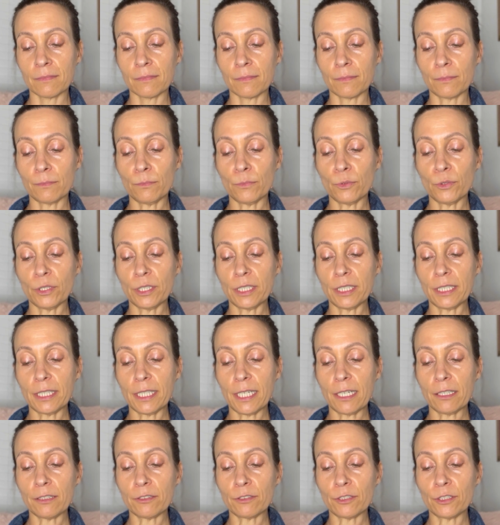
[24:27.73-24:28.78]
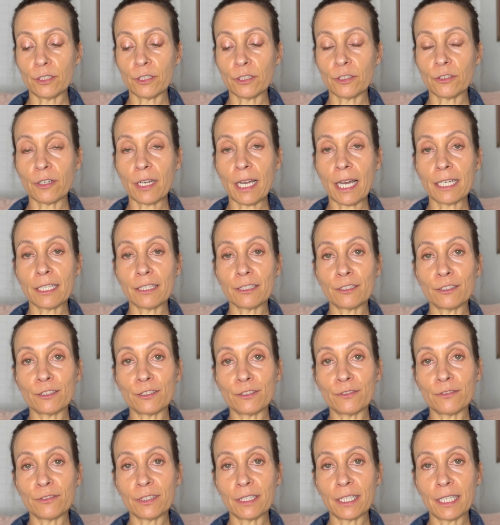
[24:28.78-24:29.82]
Breathe out your
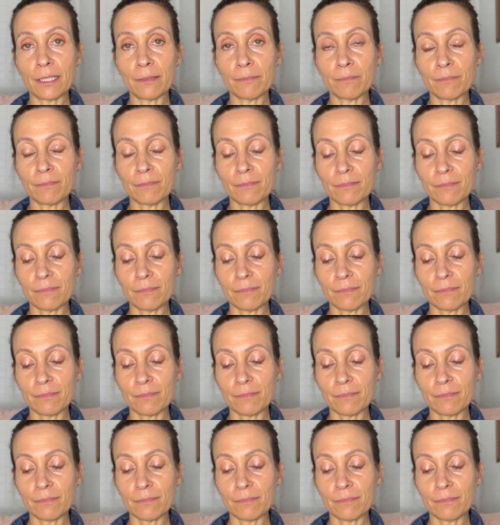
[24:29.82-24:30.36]
gratitude for them.